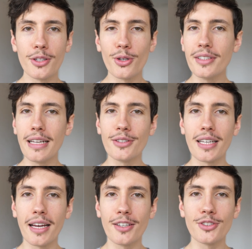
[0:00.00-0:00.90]
The only
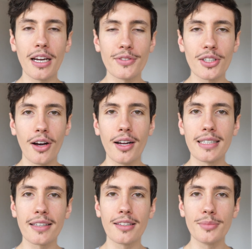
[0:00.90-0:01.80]
downside is you're gonna have to
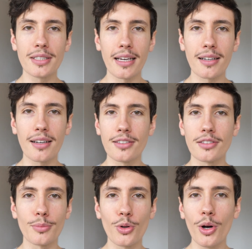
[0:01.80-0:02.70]
contact them to get a
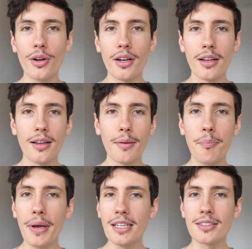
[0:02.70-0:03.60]
custom quote
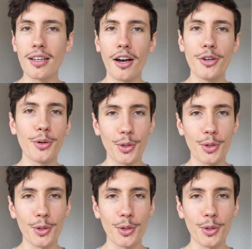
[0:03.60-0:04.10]
based on your